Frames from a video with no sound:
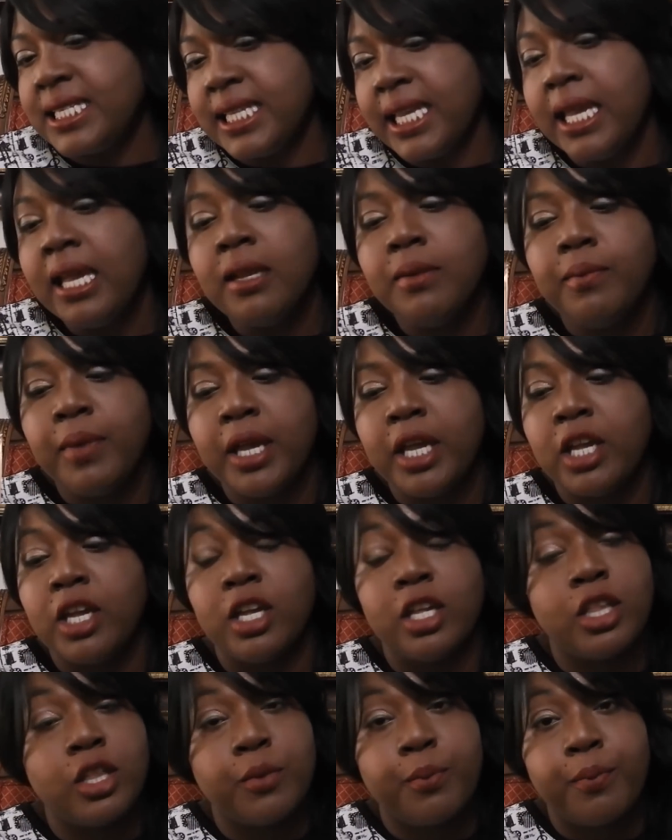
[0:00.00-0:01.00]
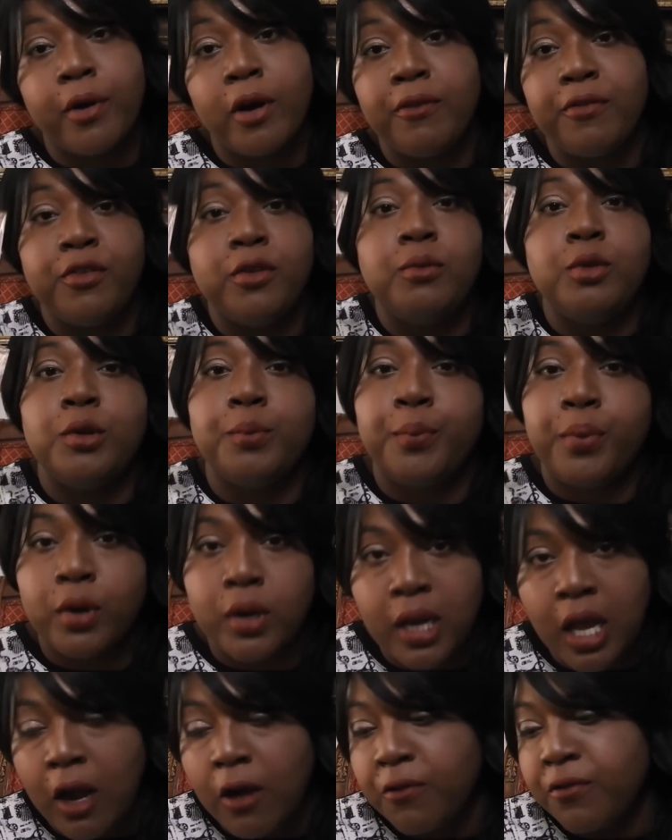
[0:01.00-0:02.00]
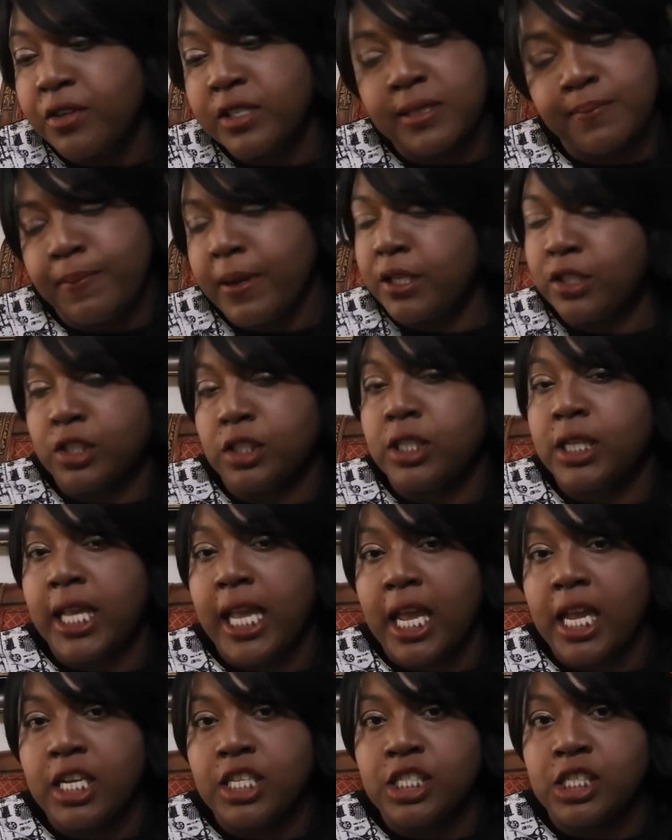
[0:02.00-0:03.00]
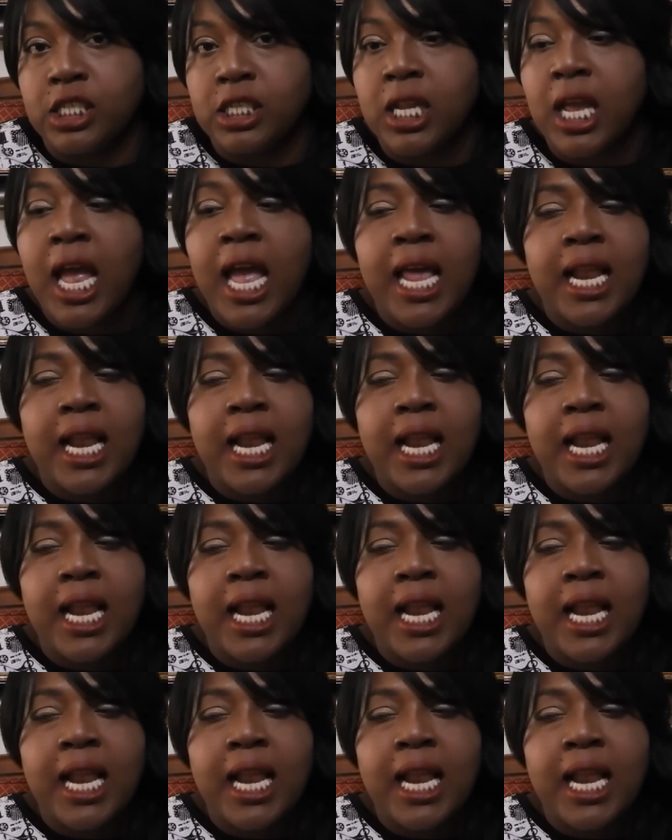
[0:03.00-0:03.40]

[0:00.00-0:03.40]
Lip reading: see it being the perfume you pull out for special occasion.